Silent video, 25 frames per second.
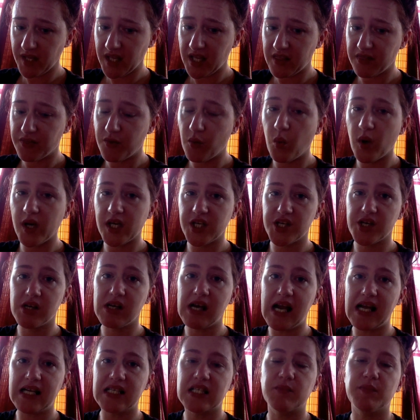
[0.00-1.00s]
the winter
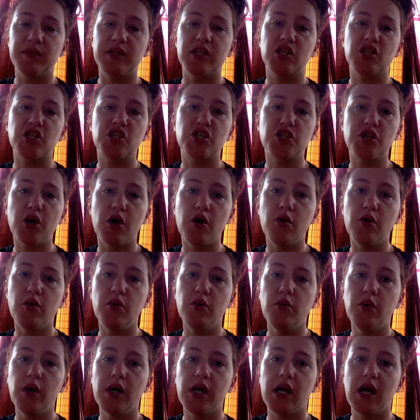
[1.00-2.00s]
has been so
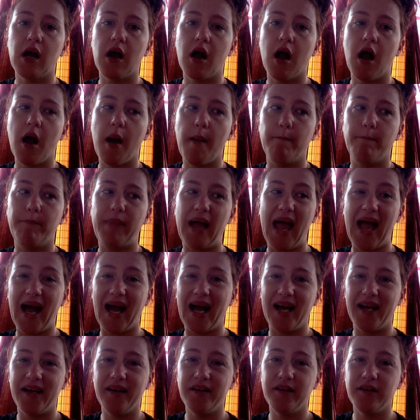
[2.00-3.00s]

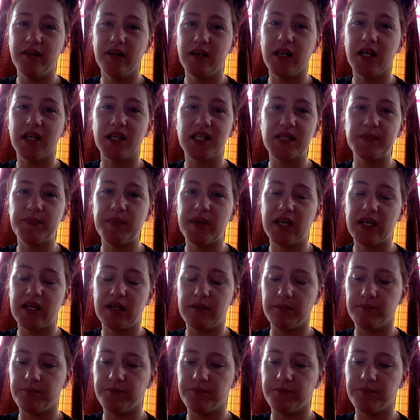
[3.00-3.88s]
bad. It's been,